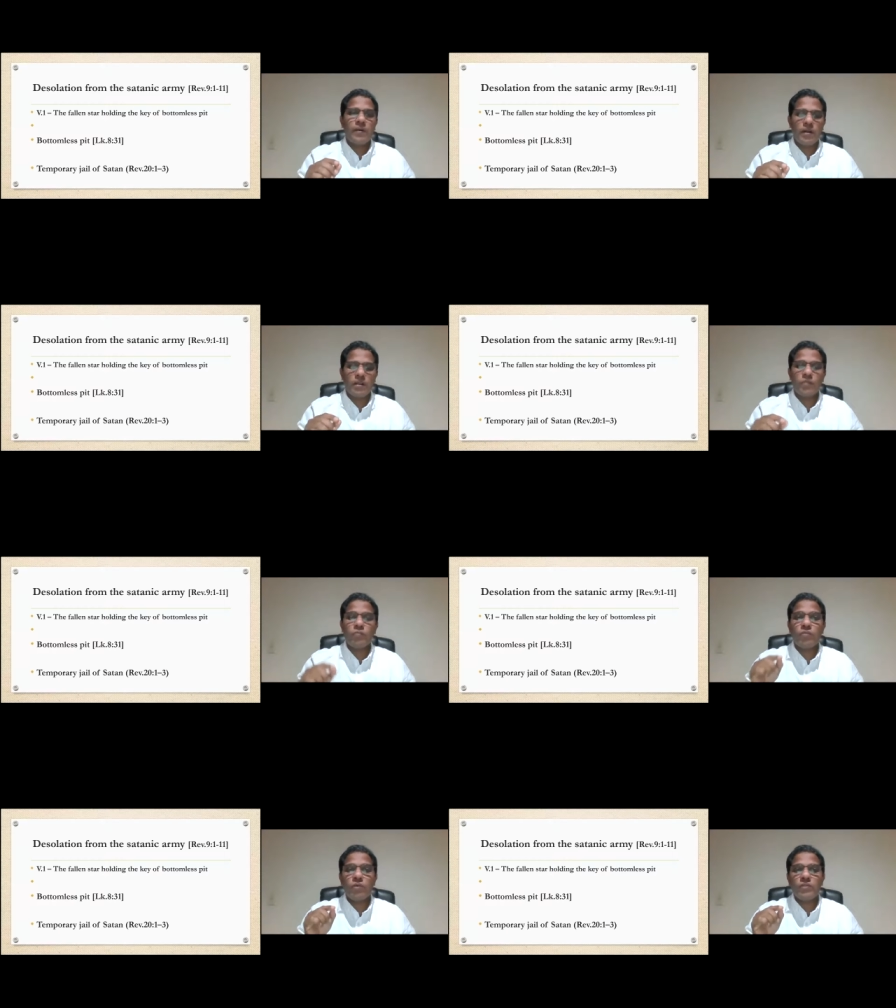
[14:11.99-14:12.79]
uh, the,
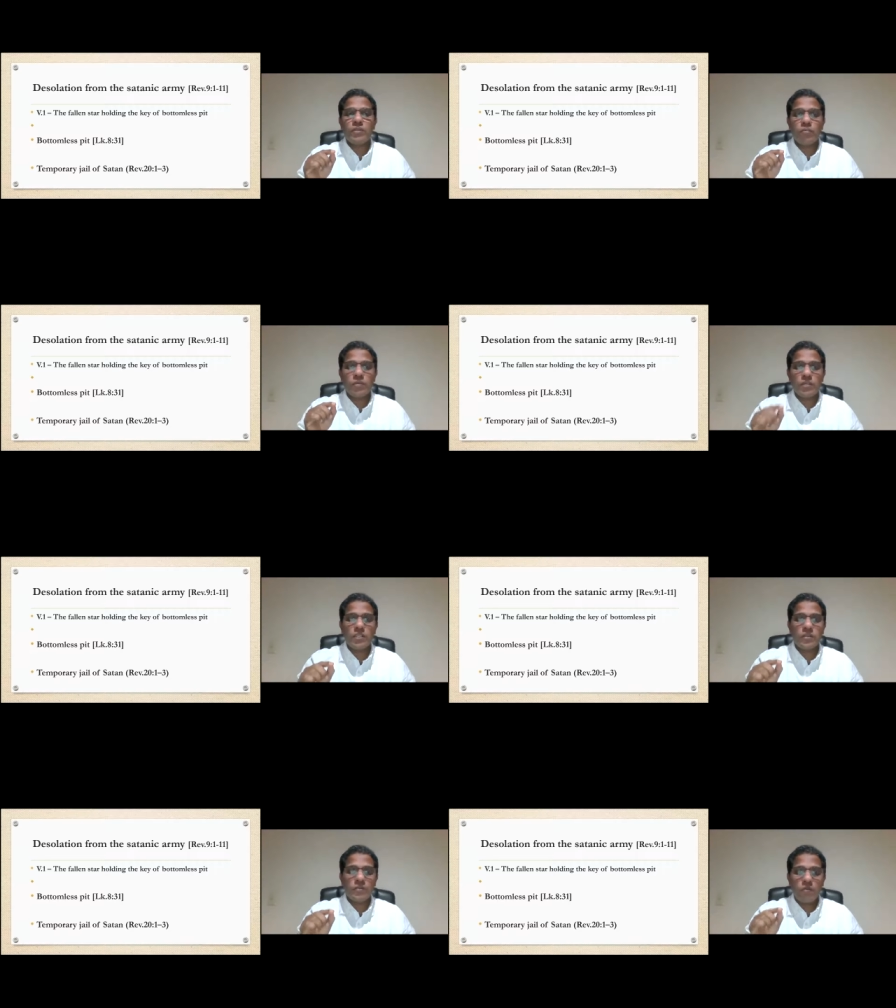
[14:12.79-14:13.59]
the
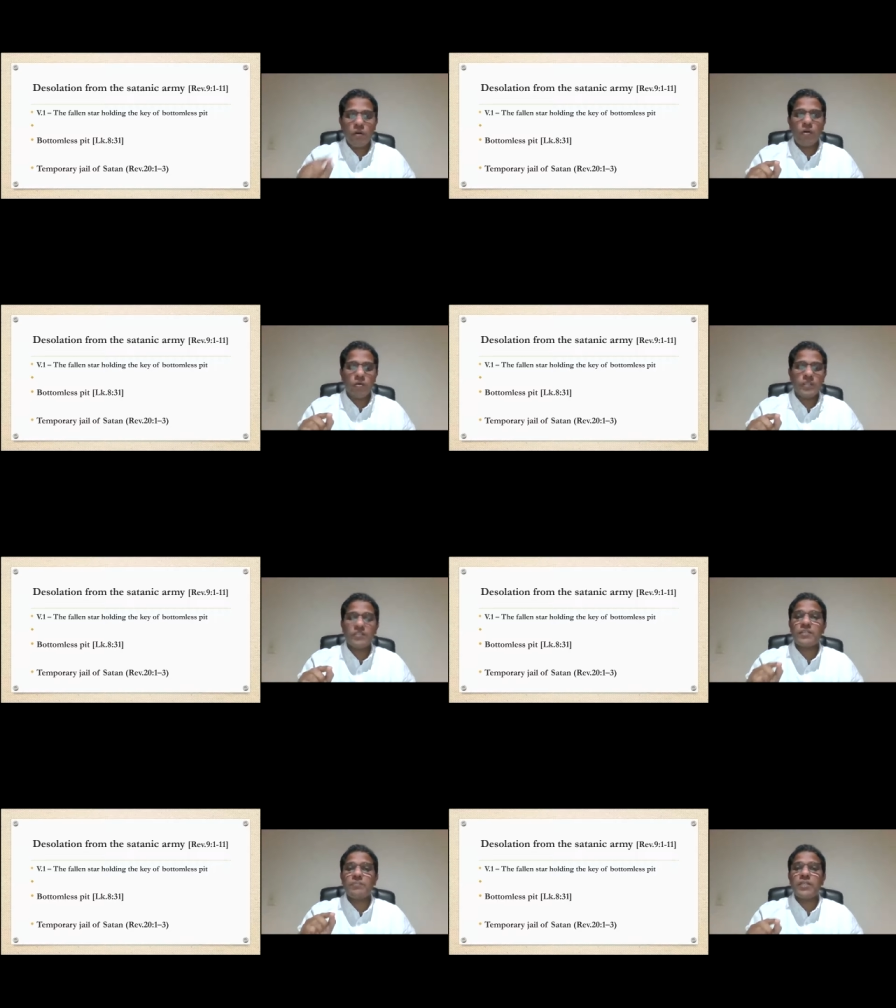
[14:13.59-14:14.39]
word woe
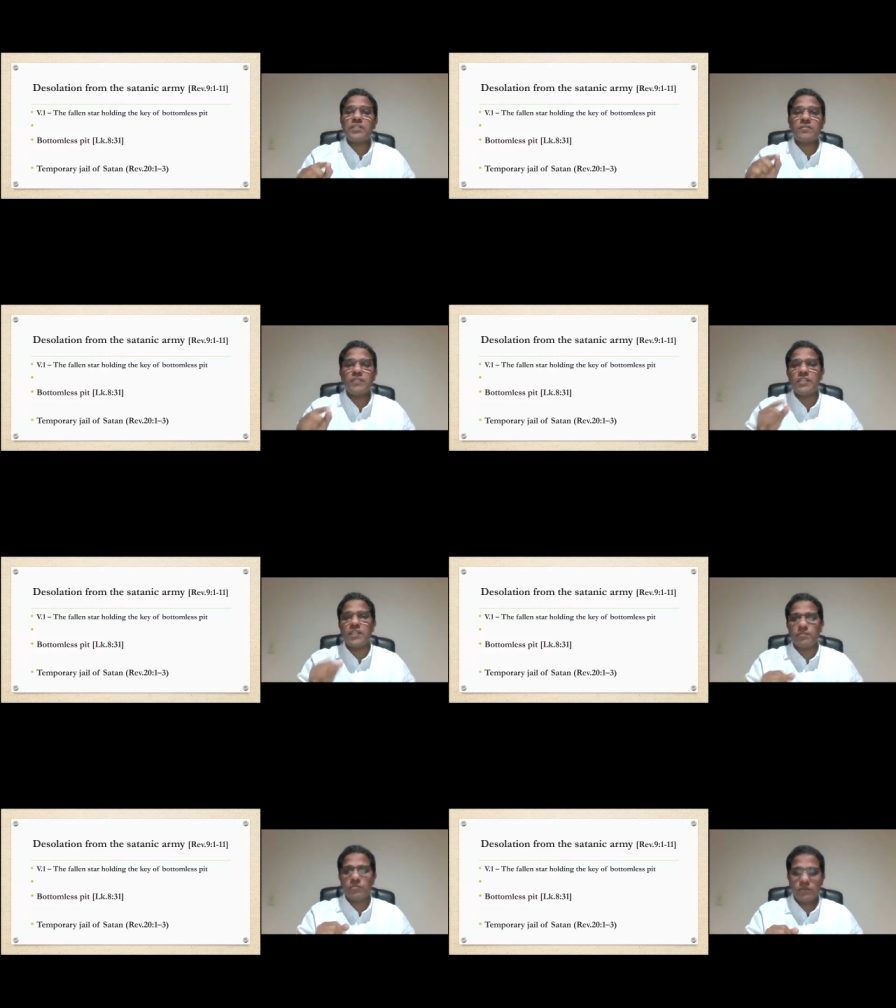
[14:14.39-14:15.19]
is repeated three
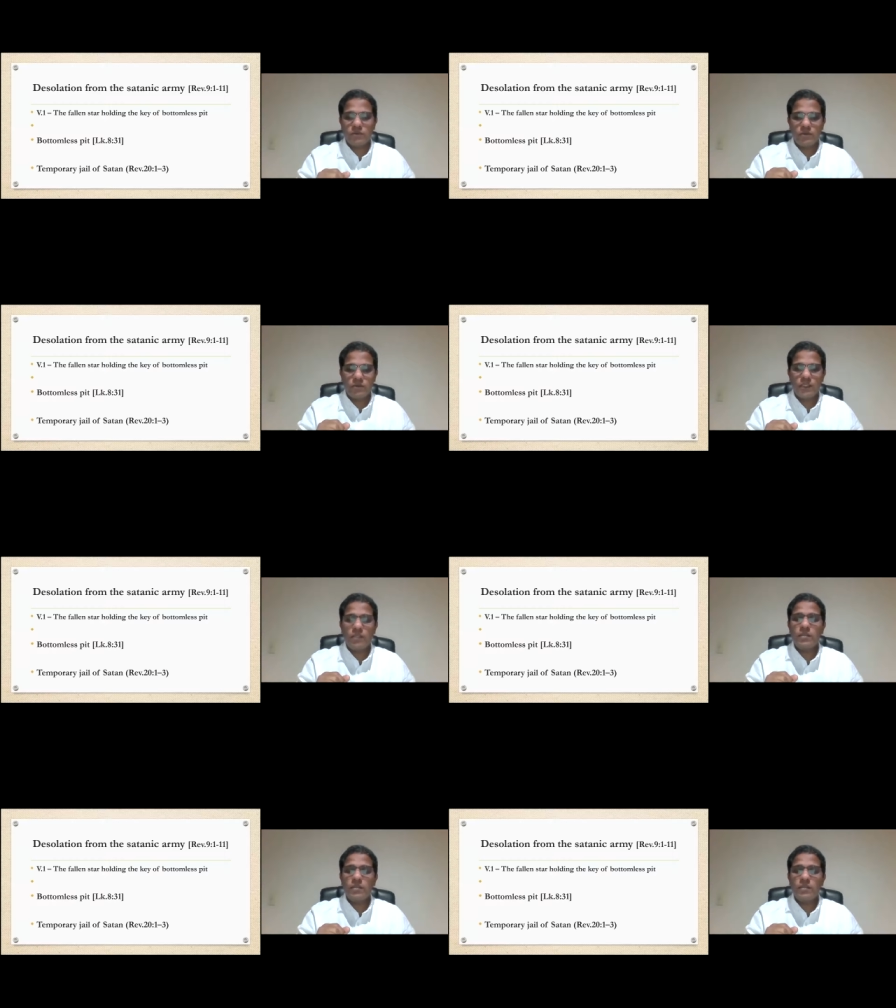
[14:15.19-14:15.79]
times. Okay.